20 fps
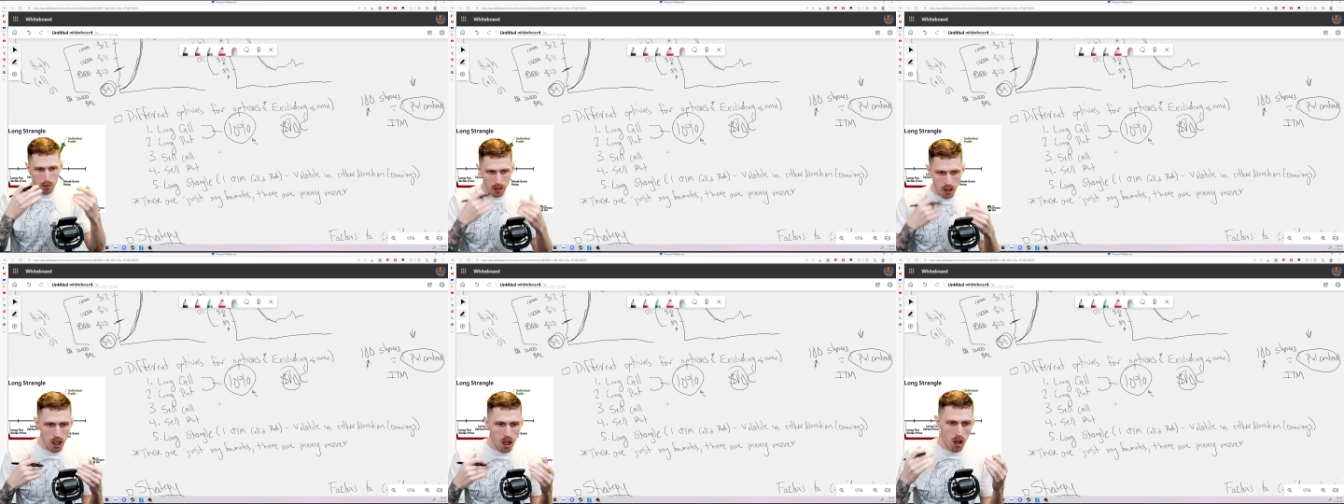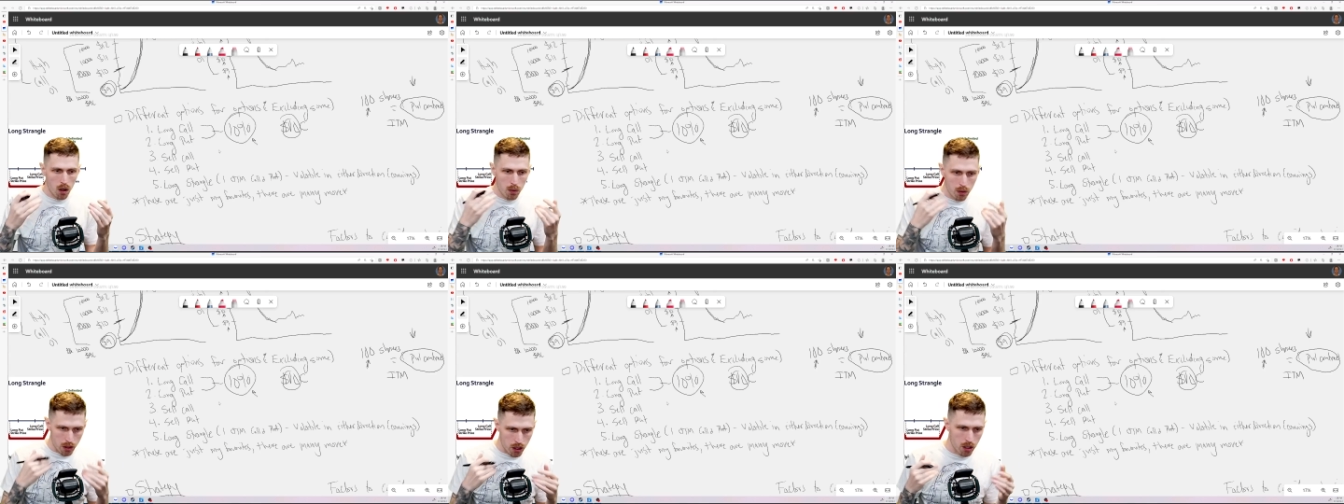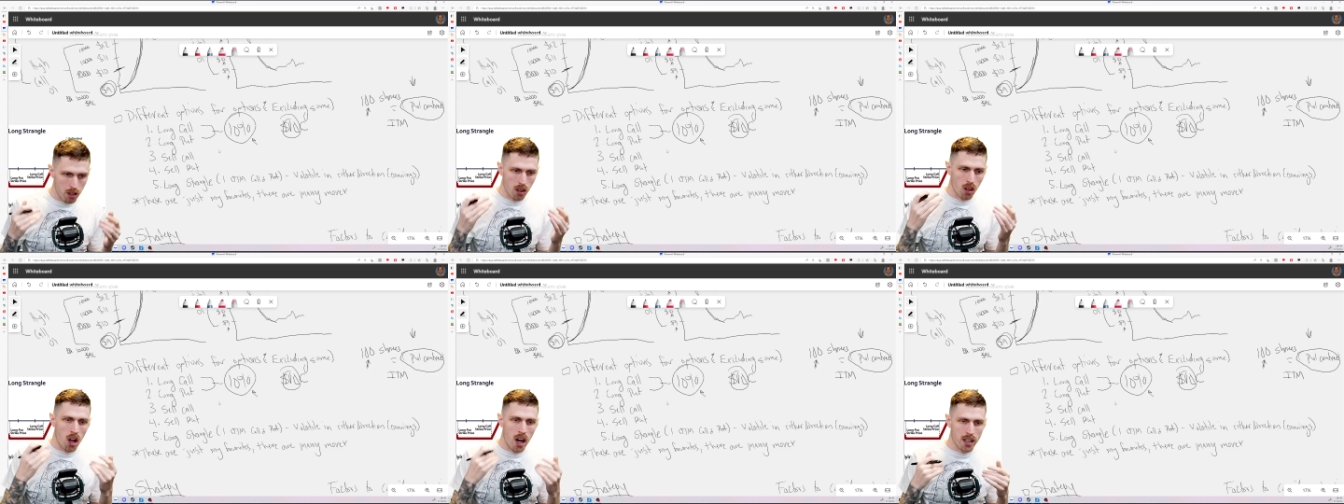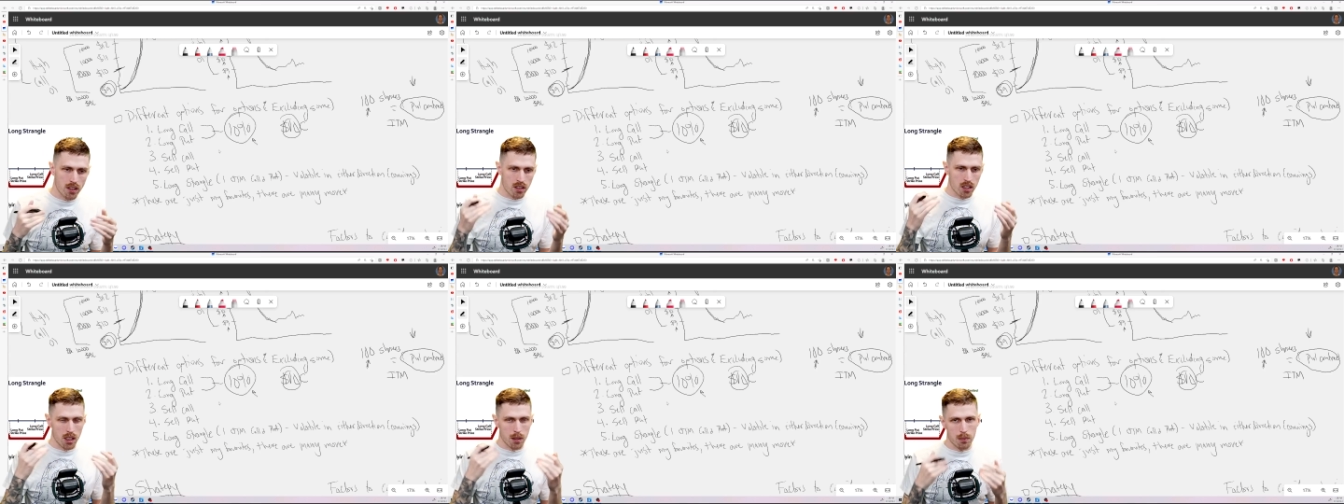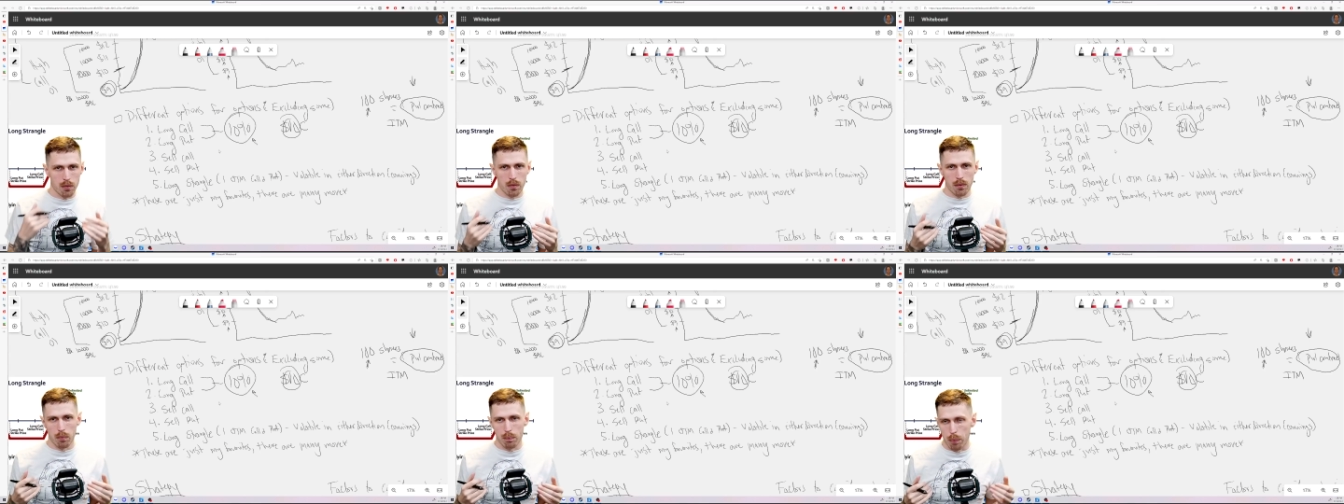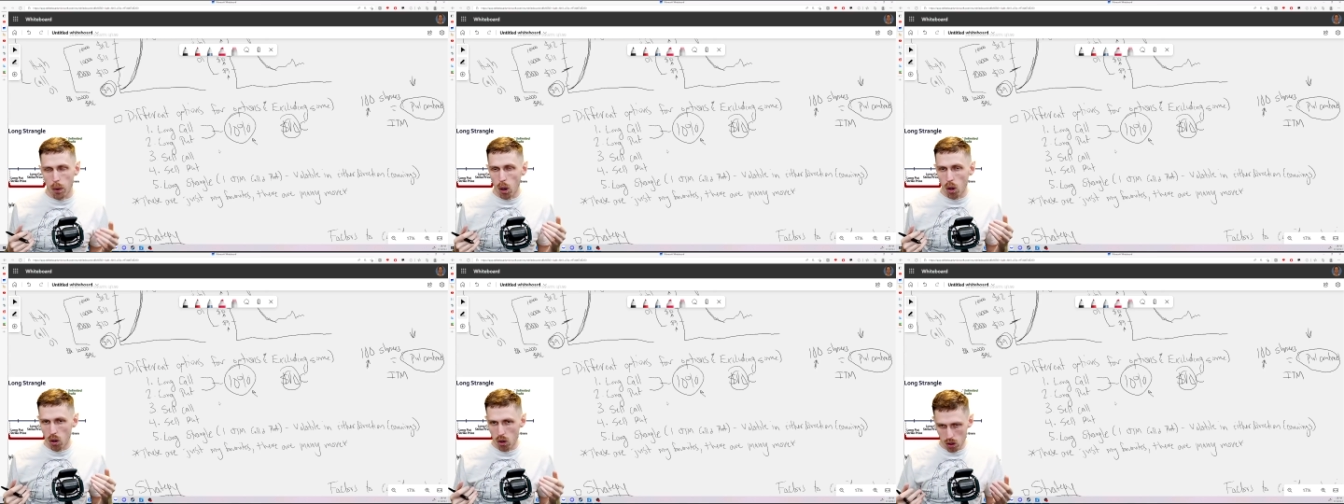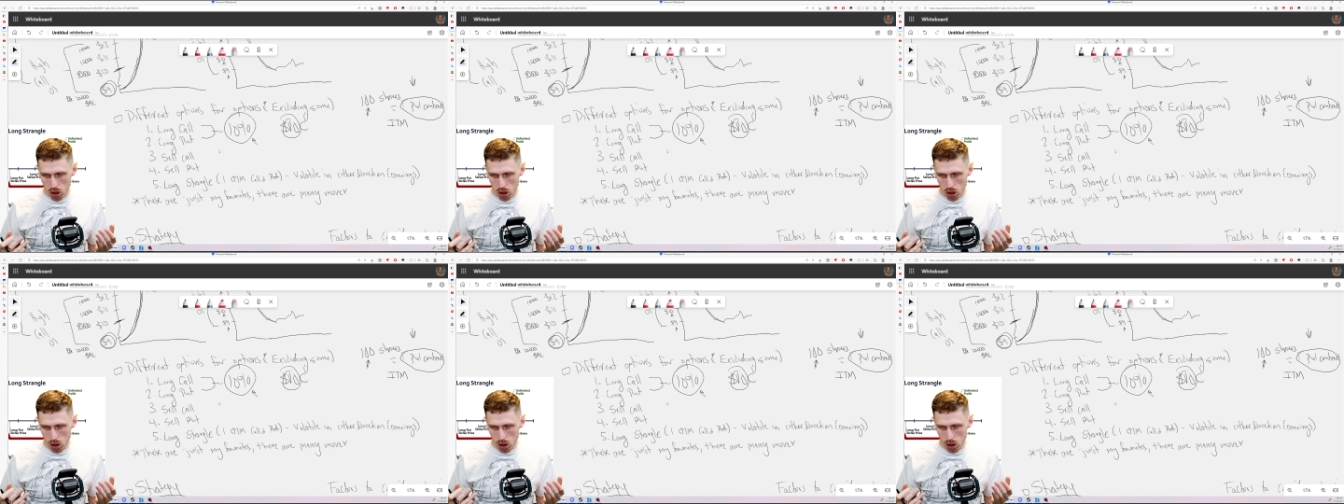You know, you're a long-term bull